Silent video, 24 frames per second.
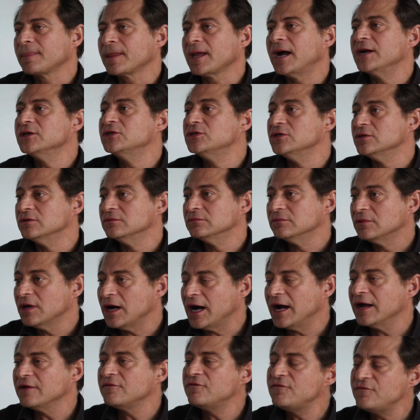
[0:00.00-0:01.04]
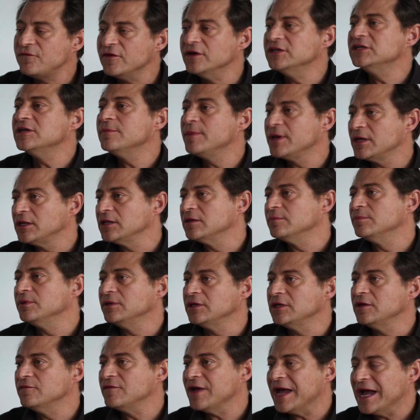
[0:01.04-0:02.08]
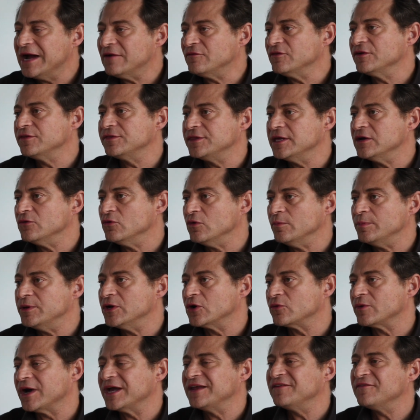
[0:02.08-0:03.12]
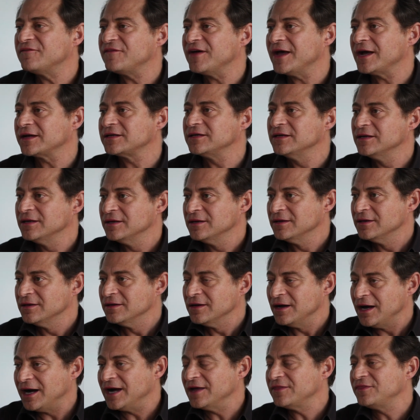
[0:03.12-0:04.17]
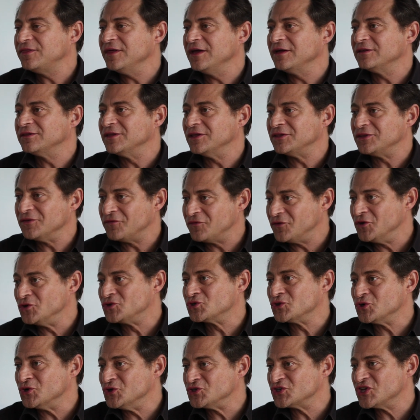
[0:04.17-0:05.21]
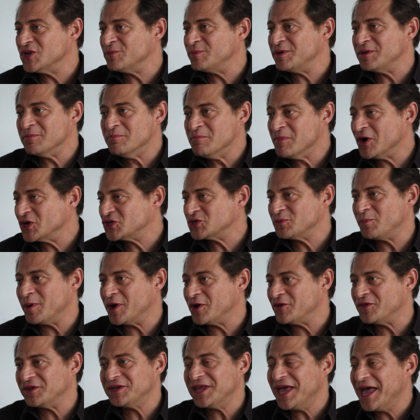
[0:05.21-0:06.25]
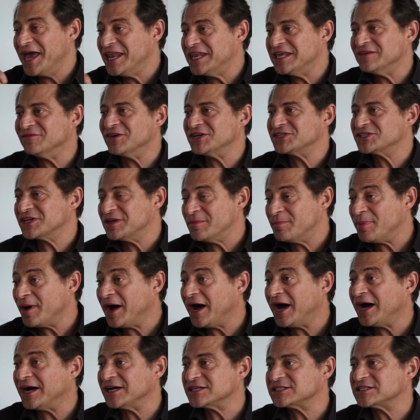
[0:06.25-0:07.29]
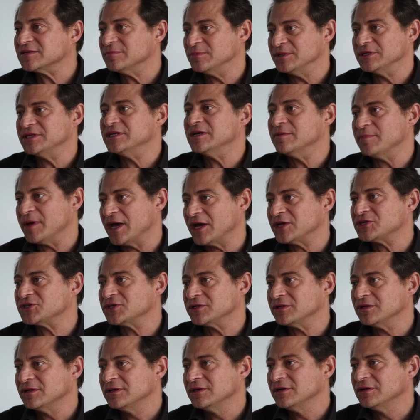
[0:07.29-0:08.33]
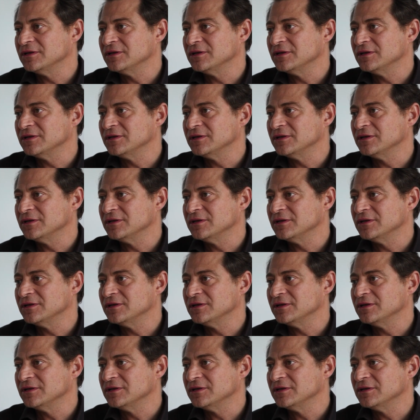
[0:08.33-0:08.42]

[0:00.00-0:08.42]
I do. I fundamentally believe everything will be all right. In fact, I think that the future is going to be much better than any of us could possibly imagine.